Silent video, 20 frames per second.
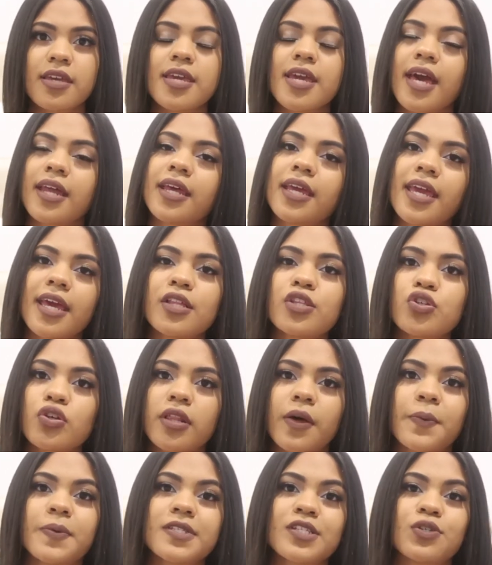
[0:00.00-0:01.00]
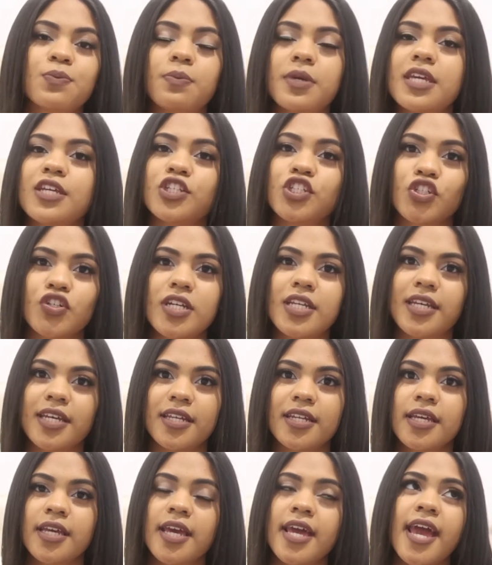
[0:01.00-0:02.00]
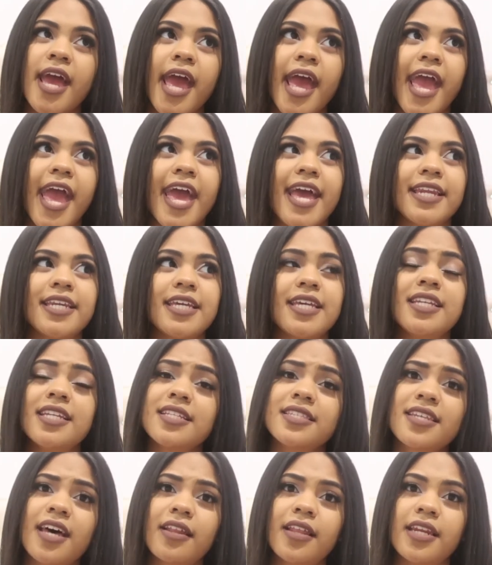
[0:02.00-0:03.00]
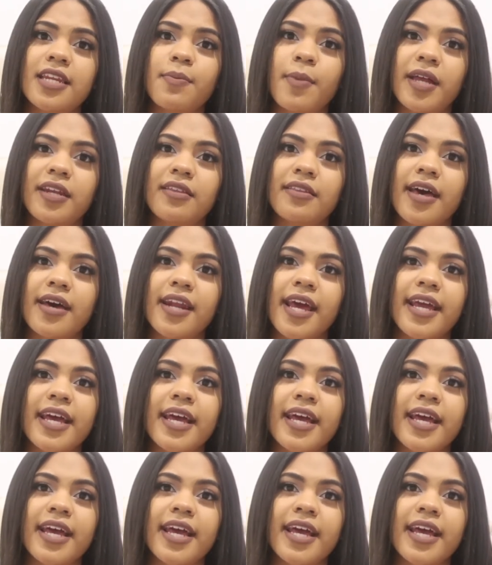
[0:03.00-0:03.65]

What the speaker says: He had a cancer that wasn't being treated, and he didn't tell anybody that.